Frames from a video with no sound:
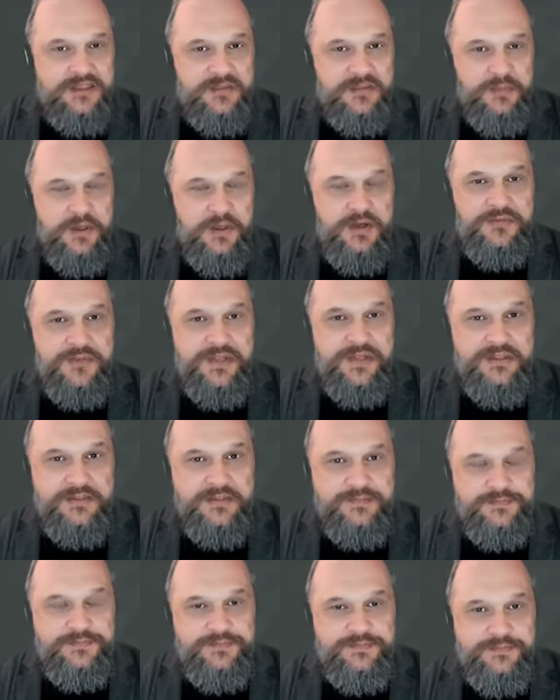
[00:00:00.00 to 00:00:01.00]
and perfect.
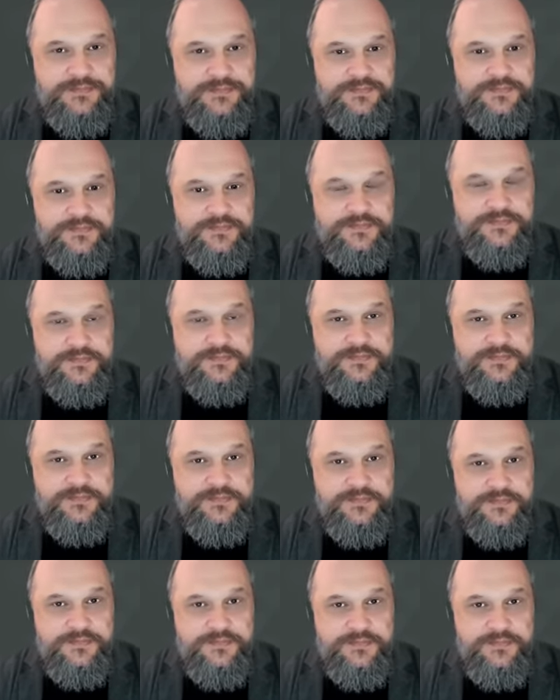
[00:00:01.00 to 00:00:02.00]

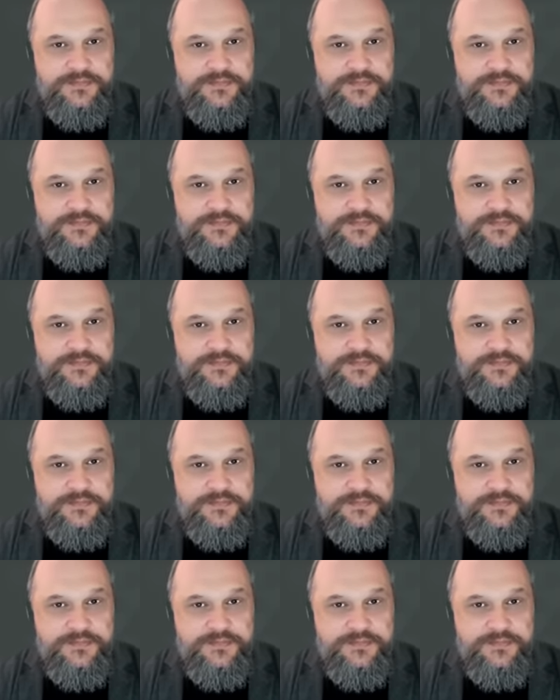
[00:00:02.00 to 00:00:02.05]
Okay,